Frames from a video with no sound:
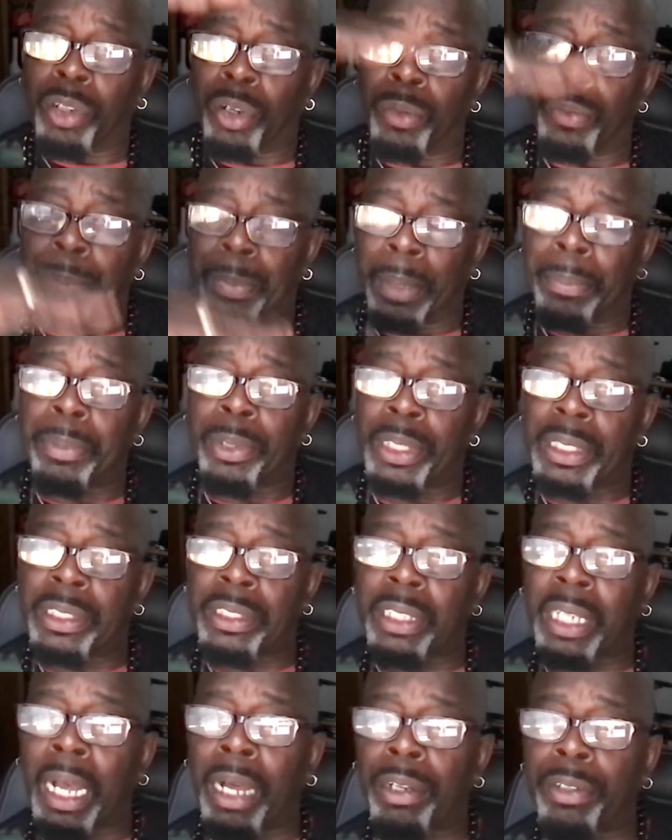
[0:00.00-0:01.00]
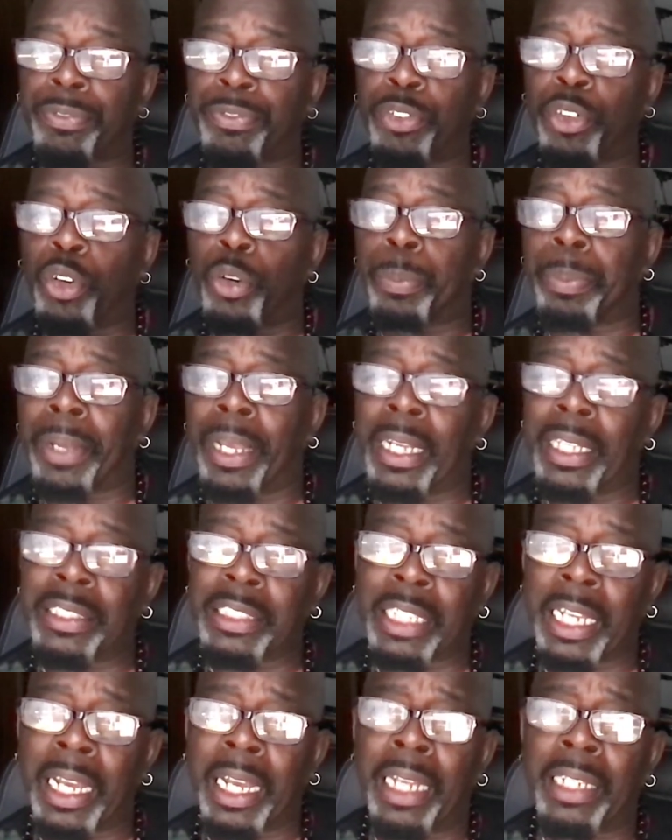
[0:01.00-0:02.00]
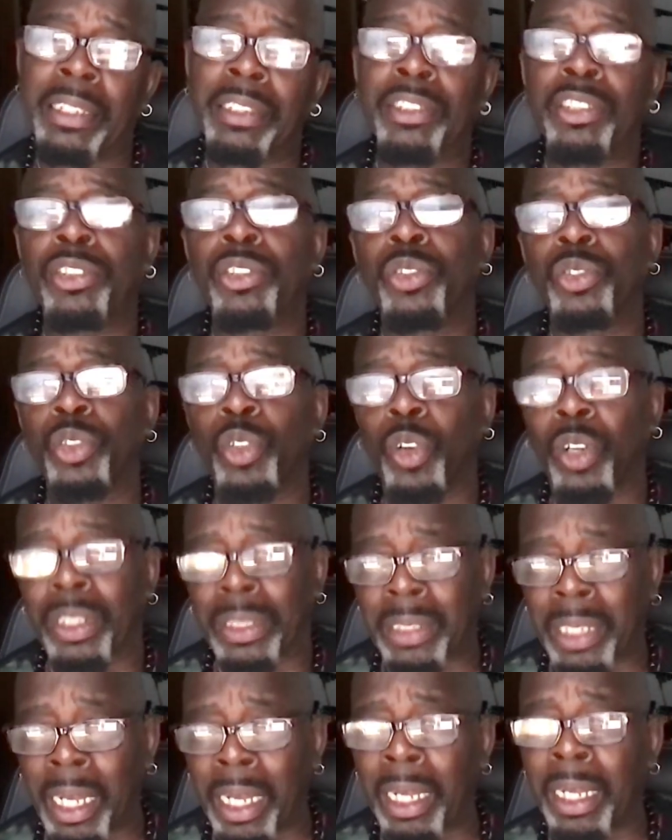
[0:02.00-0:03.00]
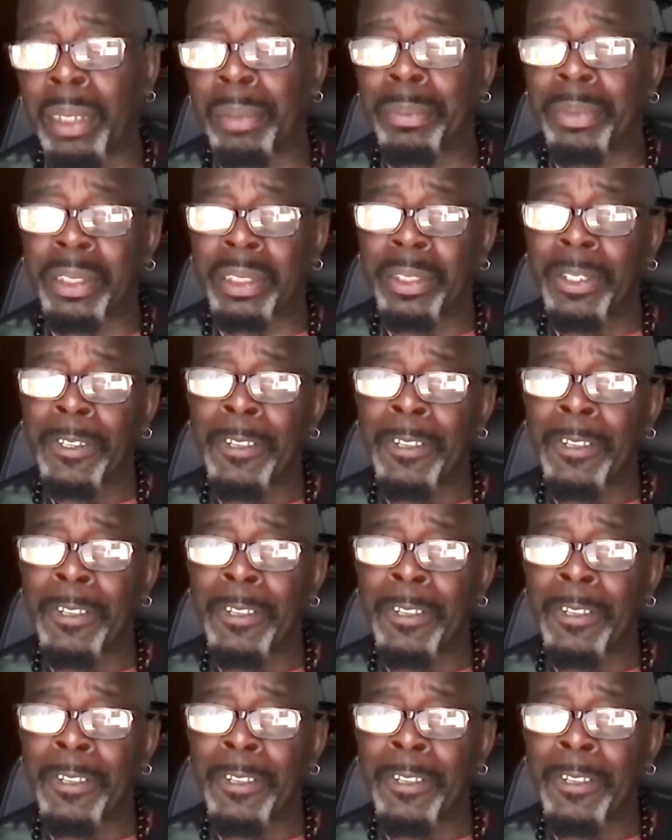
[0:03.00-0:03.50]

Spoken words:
Remember, he took out a full page ad in the New York Times